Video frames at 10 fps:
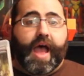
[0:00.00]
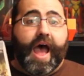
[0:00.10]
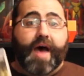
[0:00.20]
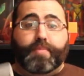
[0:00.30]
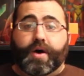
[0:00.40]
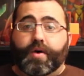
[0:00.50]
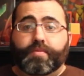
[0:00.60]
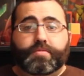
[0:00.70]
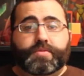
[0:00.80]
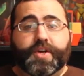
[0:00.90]
I
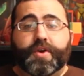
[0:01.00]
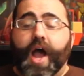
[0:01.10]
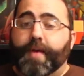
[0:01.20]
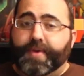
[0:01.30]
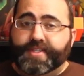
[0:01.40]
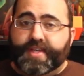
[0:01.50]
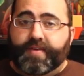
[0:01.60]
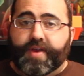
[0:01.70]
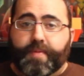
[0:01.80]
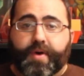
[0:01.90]
bought two copies
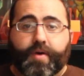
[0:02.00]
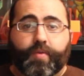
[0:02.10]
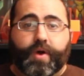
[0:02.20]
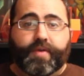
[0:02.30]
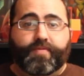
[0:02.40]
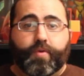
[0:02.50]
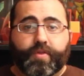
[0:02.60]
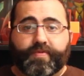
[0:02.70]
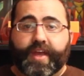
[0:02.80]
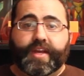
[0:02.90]
of it. I bought one
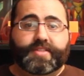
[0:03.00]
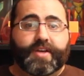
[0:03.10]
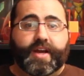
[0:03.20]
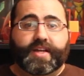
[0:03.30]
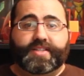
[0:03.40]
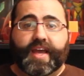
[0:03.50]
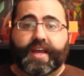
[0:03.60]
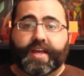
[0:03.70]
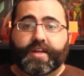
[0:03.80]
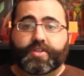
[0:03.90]
for the Vita so I could
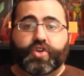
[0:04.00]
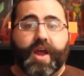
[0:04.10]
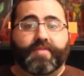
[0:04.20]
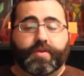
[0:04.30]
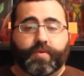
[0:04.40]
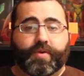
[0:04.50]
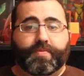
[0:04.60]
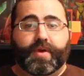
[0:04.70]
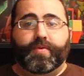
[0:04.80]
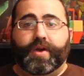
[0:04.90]
take it traveling
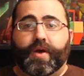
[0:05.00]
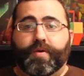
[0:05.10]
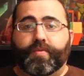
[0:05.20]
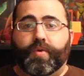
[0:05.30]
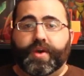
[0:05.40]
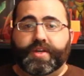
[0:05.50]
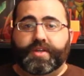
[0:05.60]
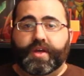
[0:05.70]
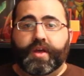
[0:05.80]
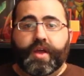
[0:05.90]
with me when I wanted
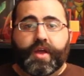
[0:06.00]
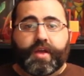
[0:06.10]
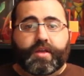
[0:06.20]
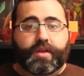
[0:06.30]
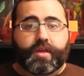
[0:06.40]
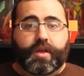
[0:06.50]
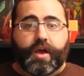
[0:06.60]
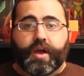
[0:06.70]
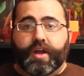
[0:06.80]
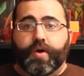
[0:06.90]
to
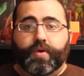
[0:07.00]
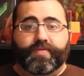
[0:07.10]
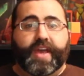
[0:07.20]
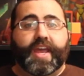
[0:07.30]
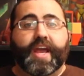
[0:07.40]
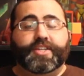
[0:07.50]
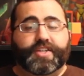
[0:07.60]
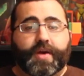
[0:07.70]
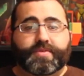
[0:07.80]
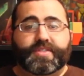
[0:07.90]
uh, go on a
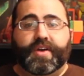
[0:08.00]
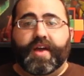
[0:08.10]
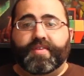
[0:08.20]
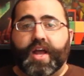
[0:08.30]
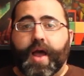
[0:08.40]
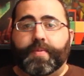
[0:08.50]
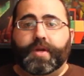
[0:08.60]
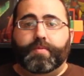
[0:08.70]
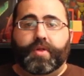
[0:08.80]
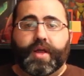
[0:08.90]
vacation. I would still have a
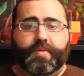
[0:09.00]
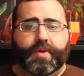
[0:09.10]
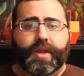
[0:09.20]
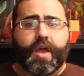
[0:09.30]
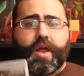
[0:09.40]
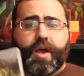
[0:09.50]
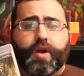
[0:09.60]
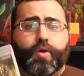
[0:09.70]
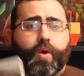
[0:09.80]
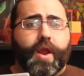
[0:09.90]
copy to play, but
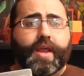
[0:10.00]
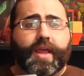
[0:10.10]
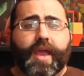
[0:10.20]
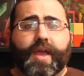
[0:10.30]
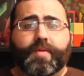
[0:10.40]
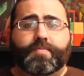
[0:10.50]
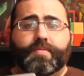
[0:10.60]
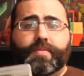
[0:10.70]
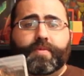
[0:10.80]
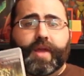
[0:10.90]
a great game
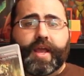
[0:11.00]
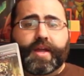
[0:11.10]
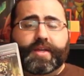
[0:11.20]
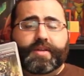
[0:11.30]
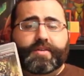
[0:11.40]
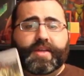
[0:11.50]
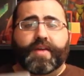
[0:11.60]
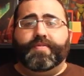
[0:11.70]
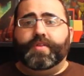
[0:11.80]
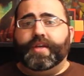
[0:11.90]
and
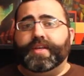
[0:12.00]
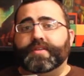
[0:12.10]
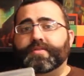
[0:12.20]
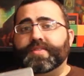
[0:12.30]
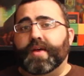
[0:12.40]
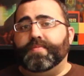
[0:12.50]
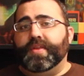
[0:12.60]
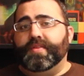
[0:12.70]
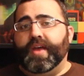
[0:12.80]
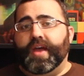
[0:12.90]
definitely
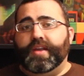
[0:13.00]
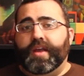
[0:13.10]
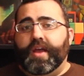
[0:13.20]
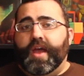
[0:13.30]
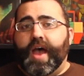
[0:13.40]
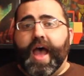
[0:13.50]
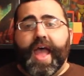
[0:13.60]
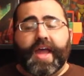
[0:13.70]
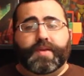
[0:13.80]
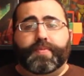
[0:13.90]
something that I
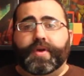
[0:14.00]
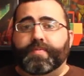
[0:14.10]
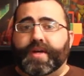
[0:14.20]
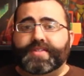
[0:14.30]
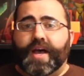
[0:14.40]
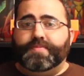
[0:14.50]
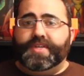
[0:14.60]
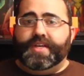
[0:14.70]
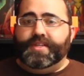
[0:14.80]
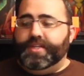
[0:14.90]
had to put in my top
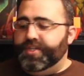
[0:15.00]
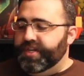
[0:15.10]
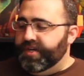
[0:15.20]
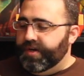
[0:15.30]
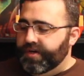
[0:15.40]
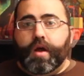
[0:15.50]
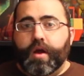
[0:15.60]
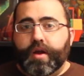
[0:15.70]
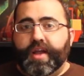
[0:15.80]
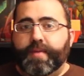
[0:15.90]
10 this year.
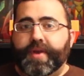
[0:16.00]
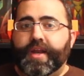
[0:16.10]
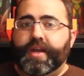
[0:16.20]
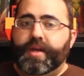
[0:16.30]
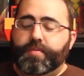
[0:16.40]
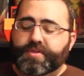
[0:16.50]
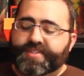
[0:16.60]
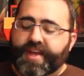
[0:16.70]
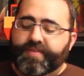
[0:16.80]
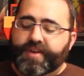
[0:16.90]
All right, and coming in at number
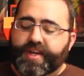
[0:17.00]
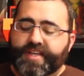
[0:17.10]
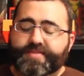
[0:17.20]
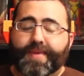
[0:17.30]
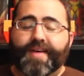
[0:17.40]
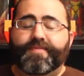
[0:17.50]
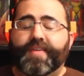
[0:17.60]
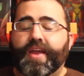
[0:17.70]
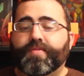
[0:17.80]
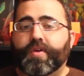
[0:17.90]
7 is my
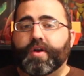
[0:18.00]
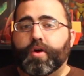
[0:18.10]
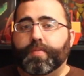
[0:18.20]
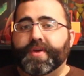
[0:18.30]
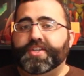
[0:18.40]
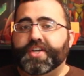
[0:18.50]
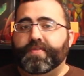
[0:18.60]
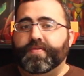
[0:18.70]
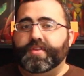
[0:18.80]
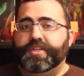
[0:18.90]
favorite
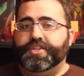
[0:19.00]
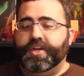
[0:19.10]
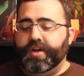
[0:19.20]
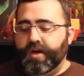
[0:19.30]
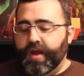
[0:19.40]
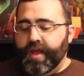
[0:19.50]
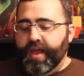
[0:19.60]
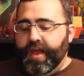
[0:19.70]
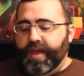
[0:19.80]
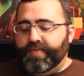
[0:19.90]
RPG for this year,
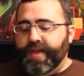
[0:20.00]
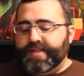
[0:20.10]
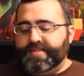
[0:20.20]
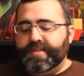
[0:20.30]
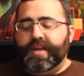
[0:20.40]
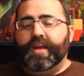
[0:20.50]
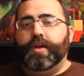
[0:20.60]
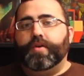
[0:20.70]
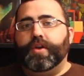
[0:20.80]
and that's Ni No